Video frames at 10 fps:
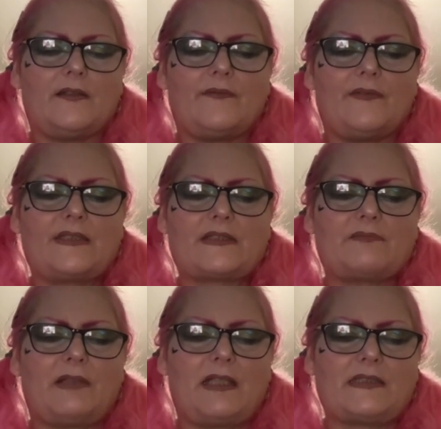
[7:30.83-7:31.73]
this
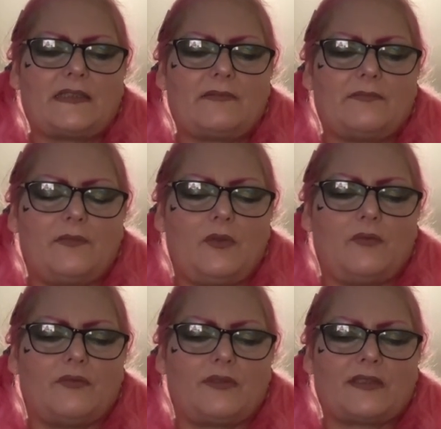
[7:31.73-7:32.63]
around him
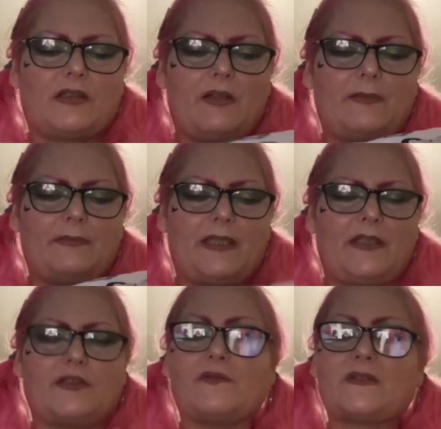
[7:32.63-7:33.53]
all the time now.
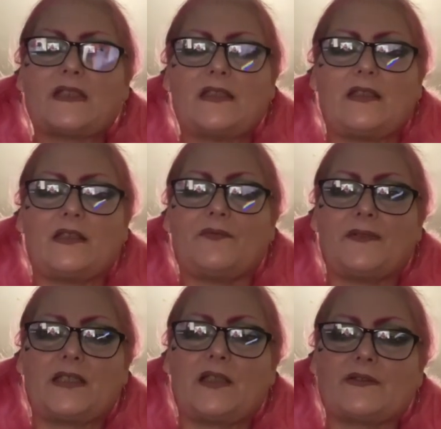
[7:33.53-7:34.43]
You've seen it in the
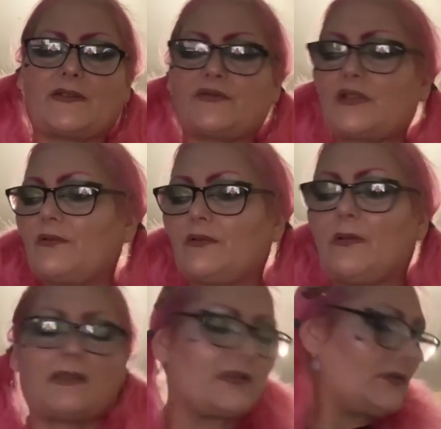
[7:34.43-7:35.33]
videos I've shown you.
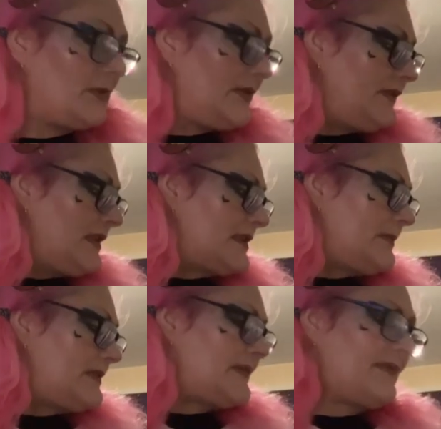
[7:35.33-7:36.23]
I don't know where he is. Let
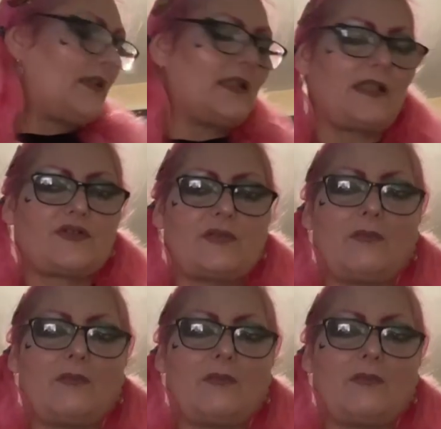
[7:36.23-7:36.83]
me see if I can catch him.